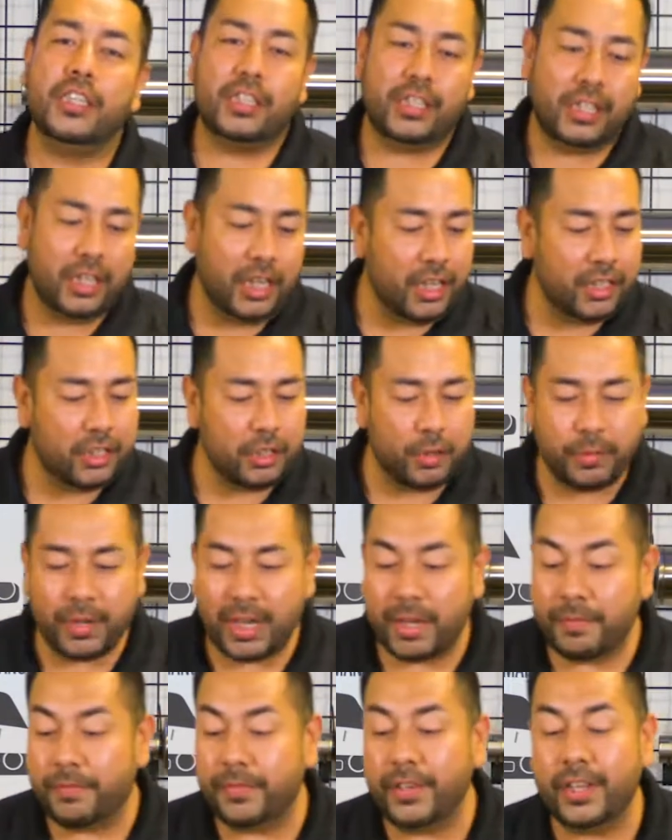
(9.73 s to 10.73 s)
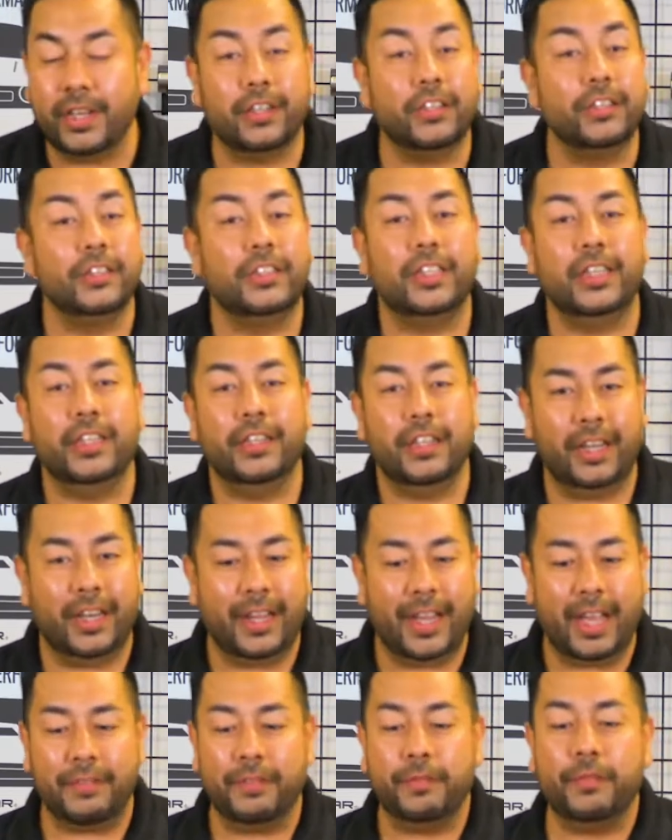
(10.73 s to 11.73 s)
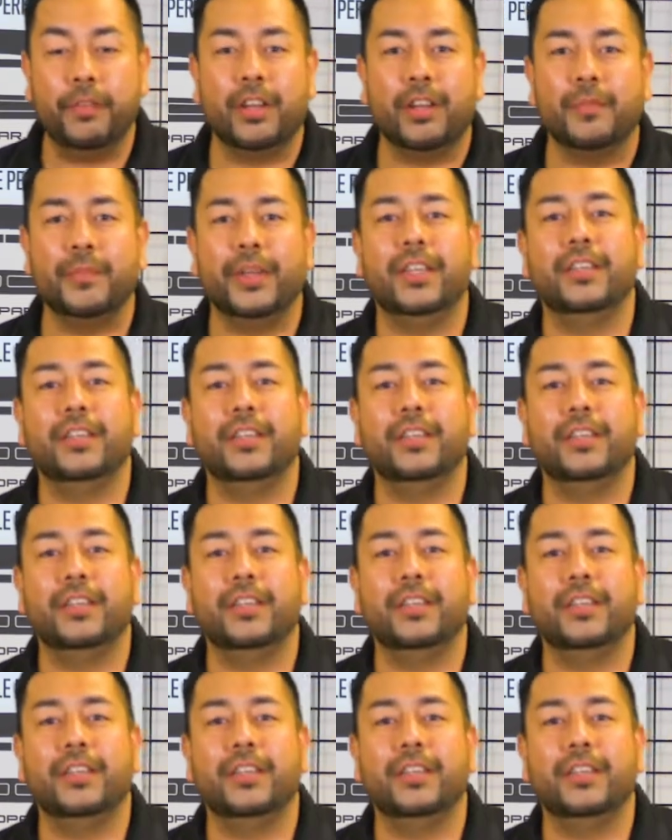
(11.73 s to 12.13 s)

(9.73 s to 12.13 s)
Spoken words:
Dodge, or Ram vehicles here that I have in front of me.